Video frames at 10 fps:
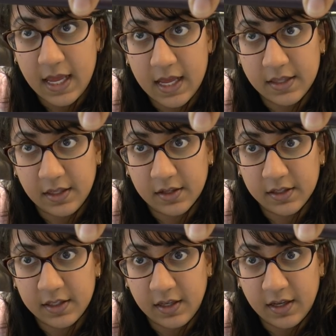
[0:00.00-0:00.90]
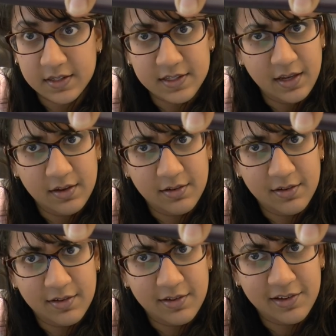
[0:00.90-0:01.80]
and the clicky has a
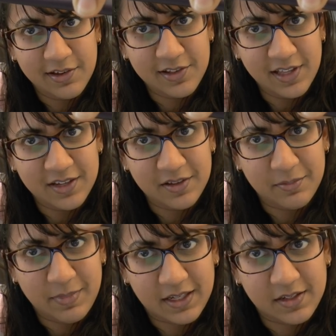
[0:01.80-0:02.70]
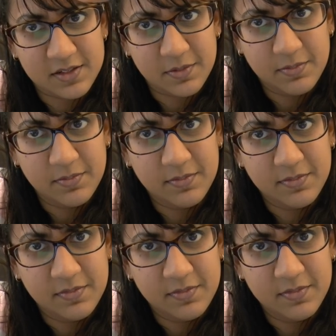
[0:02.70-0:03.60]
click mechanism.
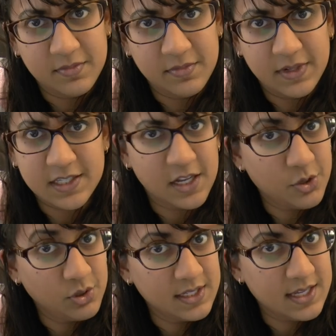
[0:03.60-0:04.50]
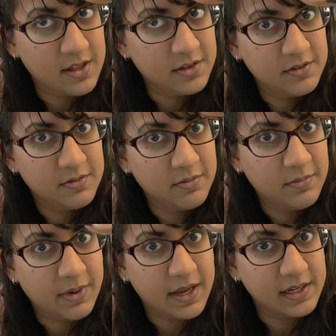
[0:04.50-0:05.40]
It's not totally silent,
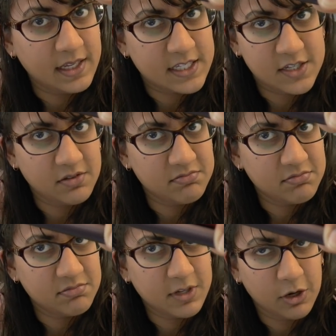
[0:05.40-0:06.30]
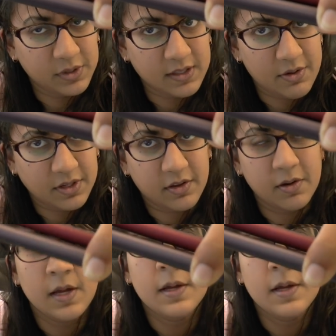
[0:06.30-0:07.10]
but it's not terribly loud either.